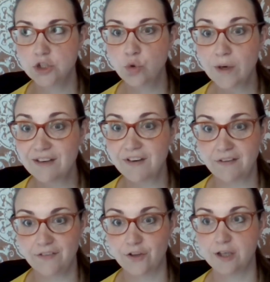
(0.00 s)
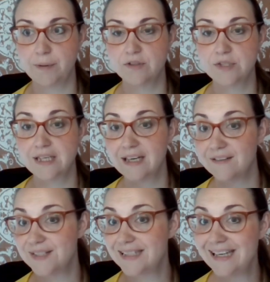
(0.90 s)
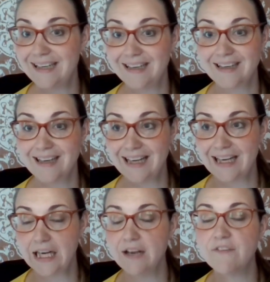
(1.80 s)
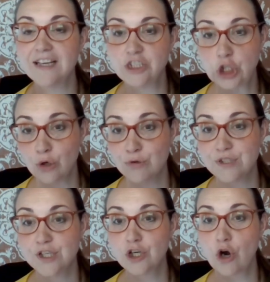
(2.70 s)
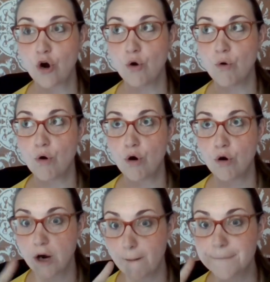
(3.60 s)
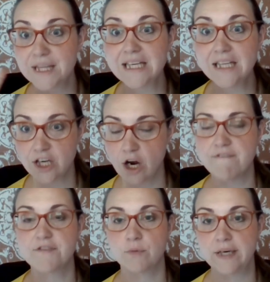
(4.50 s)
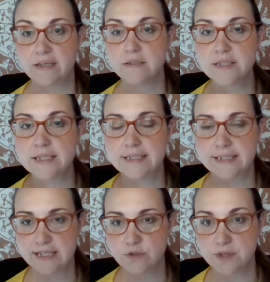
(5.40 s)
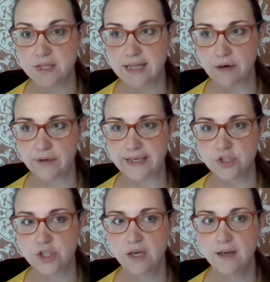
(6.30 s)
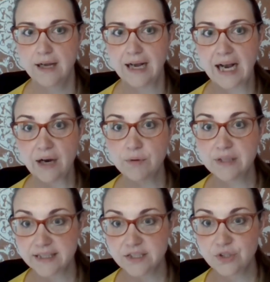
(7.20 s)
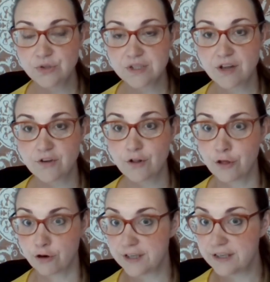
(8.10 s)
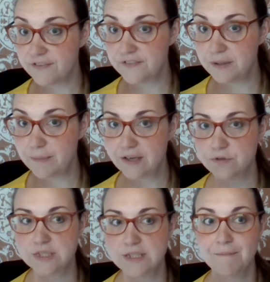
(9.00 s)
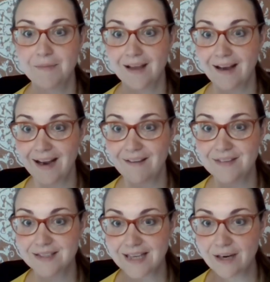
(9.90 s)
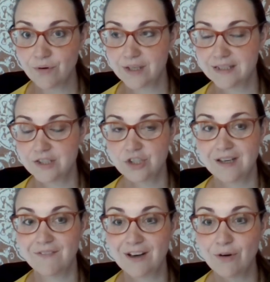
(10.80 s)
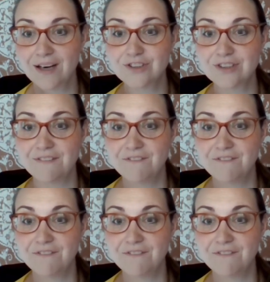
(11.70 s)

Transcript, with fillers: twenty-five and thirty pounds. And I've stayed, if I don't go completely off the rails, it stays within that range. I would like to lose another thirty to fifty pounds. I have this thyroid condition. If I don't actually